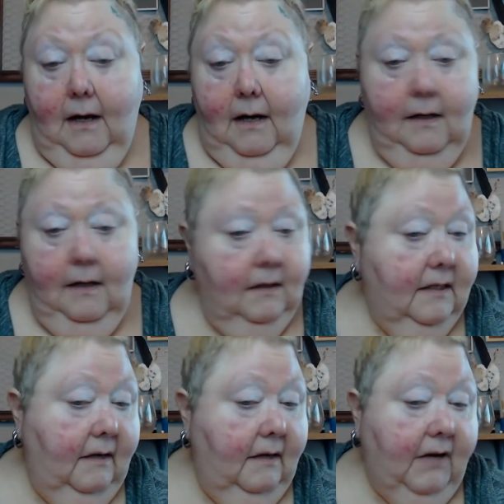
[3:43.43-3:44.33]
let's
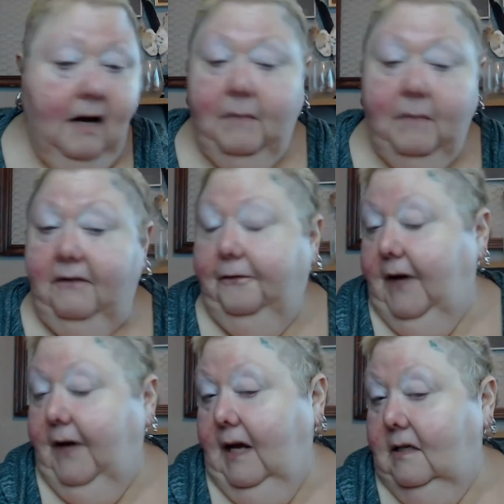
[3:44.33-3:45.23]
see, I've got my
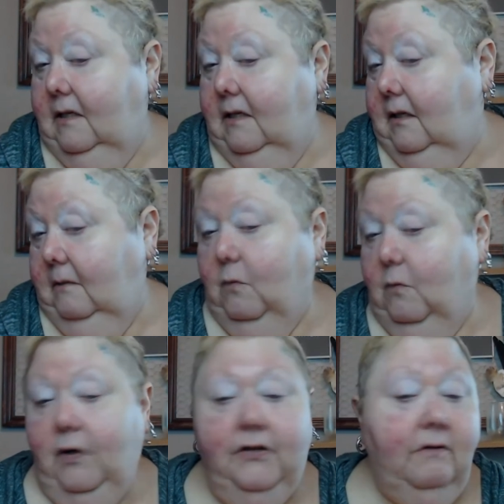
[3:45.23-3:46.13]
face
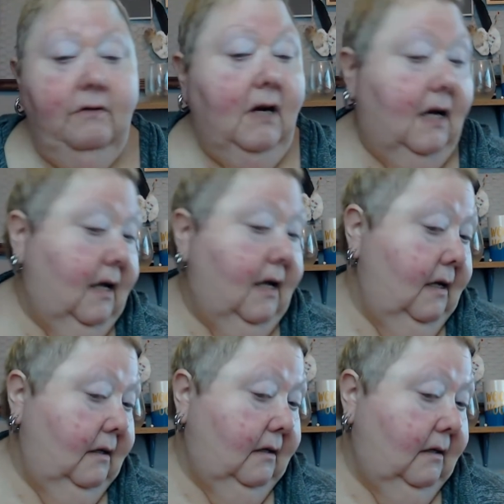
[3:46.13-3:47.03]

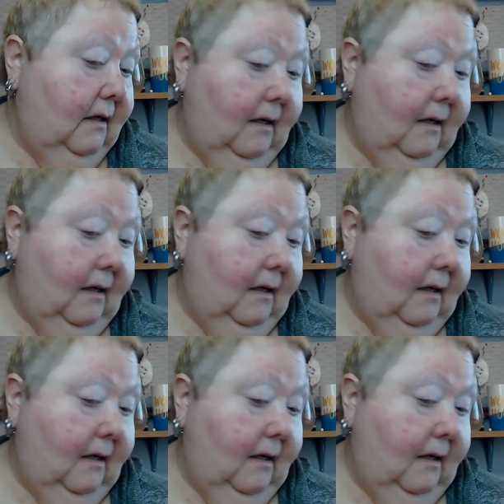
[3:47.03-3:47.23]
moisturized and